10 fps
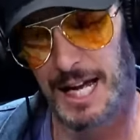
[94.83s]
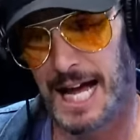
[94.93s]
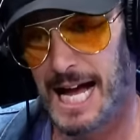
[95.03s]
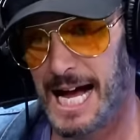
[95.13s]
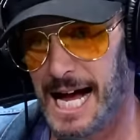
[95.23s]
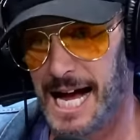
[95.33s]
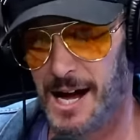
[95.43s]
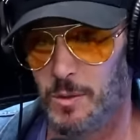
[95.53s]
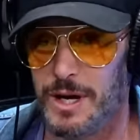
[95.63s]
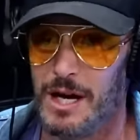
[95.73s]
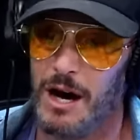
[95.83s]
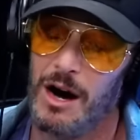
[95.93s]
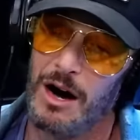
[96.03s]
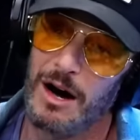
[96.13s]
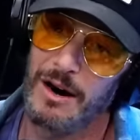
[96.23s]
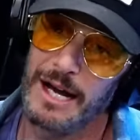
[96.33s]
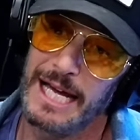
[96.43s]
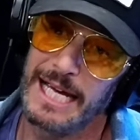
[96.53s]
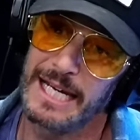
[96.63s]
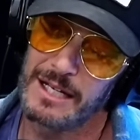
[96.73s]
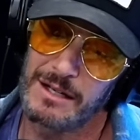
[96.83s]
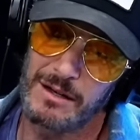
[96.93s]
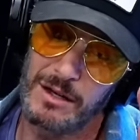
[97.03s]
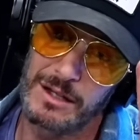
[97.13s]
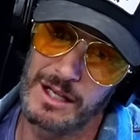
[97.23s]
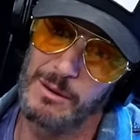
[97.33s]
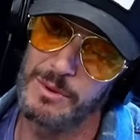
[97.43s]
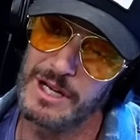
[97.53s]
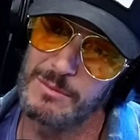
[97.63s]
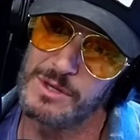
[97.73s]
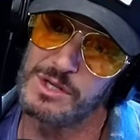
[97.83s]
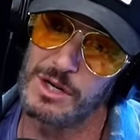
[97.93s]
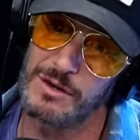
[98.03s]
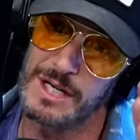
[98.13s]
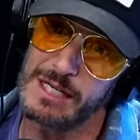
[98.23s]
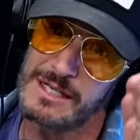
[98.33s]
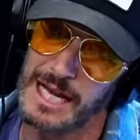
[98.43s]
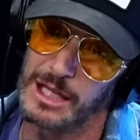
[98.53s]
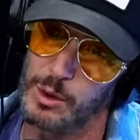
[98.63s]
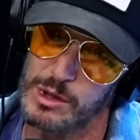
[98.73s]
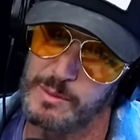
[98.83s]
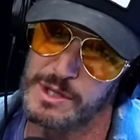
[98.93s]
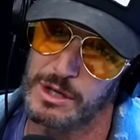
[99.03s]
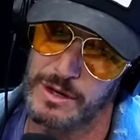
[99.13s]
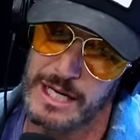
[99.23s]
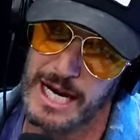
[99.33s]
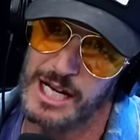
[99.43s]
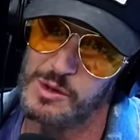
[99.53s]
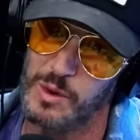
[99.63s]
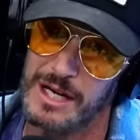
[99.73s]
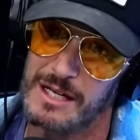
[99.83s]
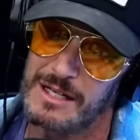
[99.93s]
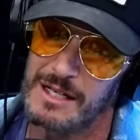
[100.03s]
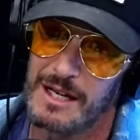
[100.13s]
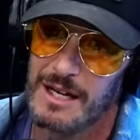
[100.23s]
Uh, we are in Columbia, Missouri, St. Louis, Missouri next week.